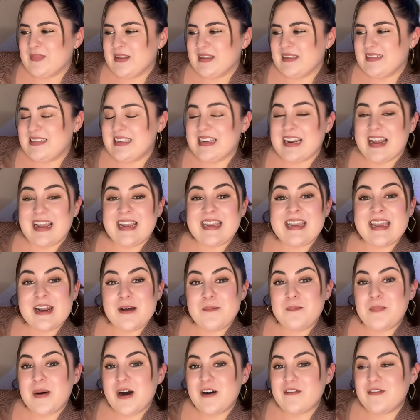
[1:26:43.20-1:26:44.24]
Did I get
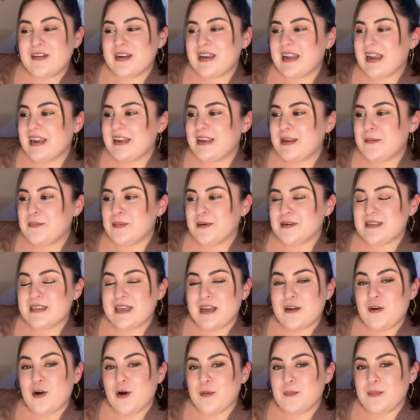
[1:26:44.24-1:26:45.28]
above a
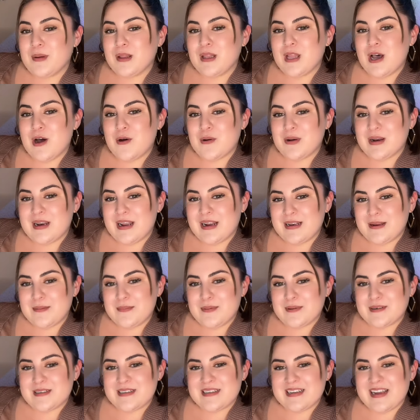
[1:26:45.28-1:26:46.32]
90% or below a
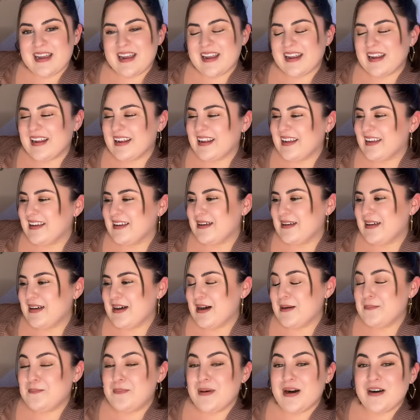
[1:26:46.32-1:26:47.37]
90%?
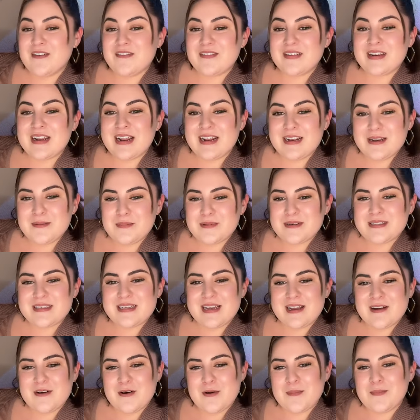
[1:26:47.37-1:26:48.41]
Above a
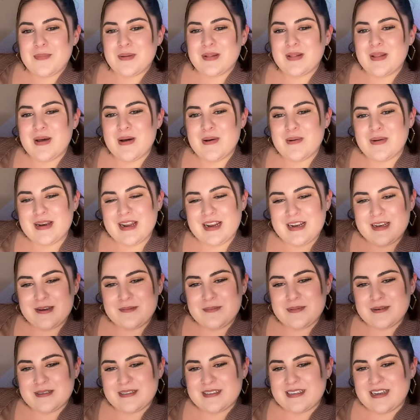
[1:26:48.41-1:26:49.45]
90% or below a
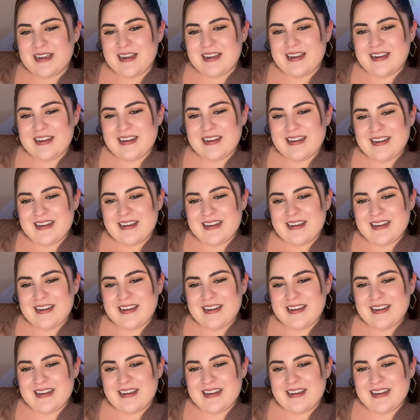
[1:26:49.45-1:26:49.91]
90%?